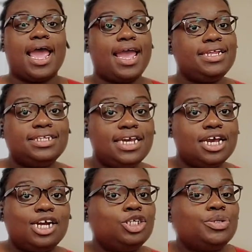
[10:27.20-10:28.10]

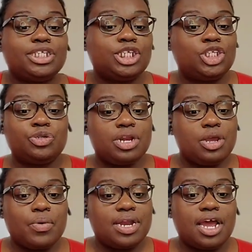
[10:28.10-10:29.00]
1,800 to
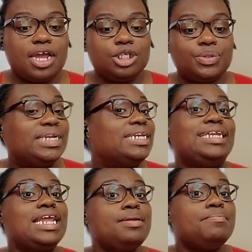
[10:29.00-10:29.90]
2,100
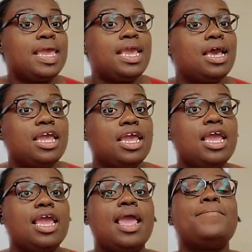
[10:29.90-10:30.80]

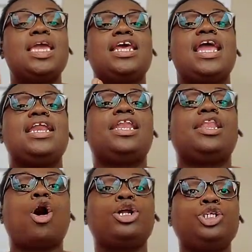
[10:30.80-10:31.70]
it made a
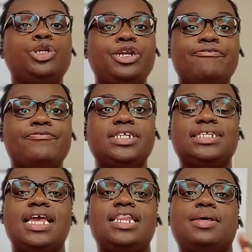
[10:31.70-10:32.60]
larger difference
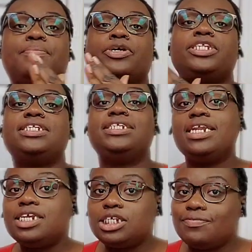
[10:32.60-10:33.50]
in the
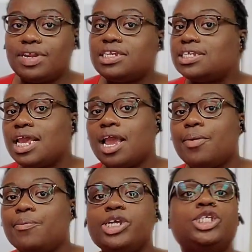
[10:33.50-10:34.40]
percentage of debt to
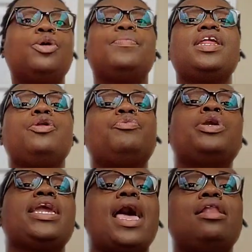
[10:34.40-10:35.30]
income ratio, but in
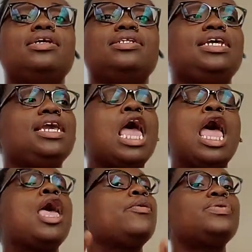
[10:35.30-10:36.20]
reality,
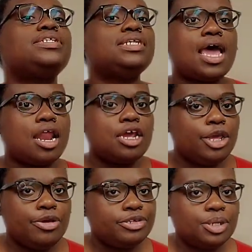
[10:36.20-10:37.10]
it was not a
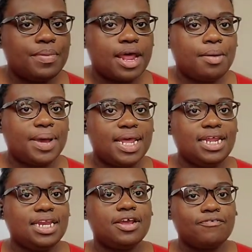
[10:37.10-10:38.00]
huge amount of
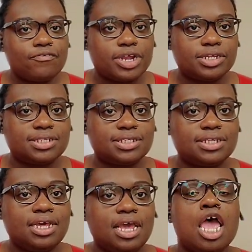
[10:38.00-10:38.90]
money difference.
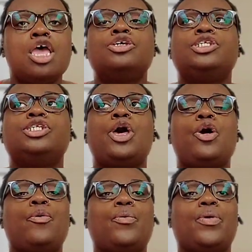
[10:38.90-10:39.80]

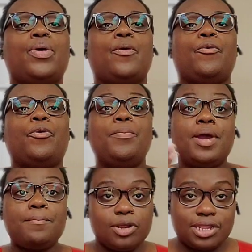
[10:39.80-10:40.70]
So
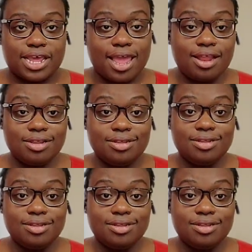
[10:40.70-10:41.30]
remember that,